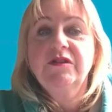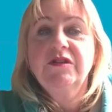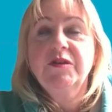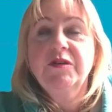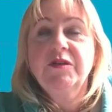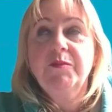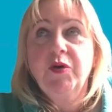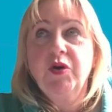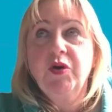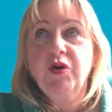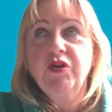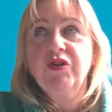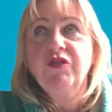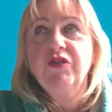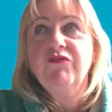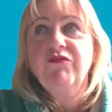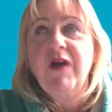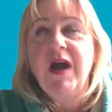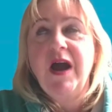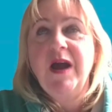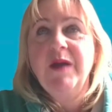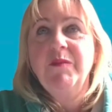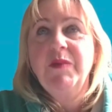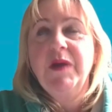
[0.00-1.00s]
to put the
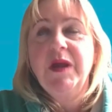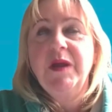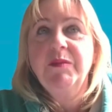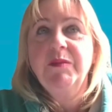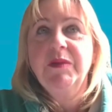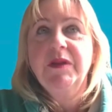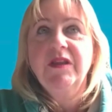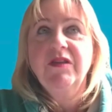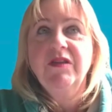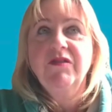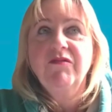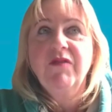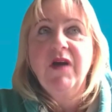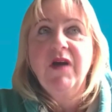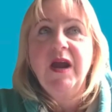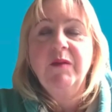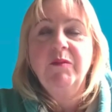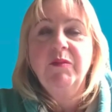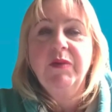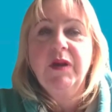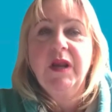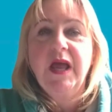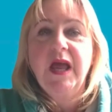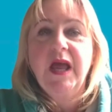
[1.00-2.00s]
right people in the
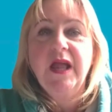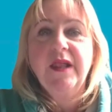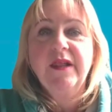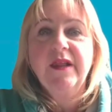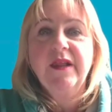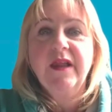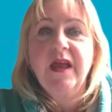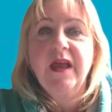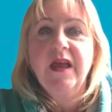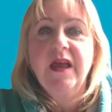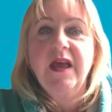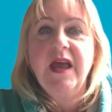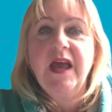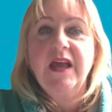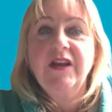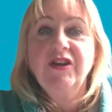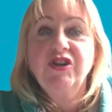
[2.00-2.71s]
right place to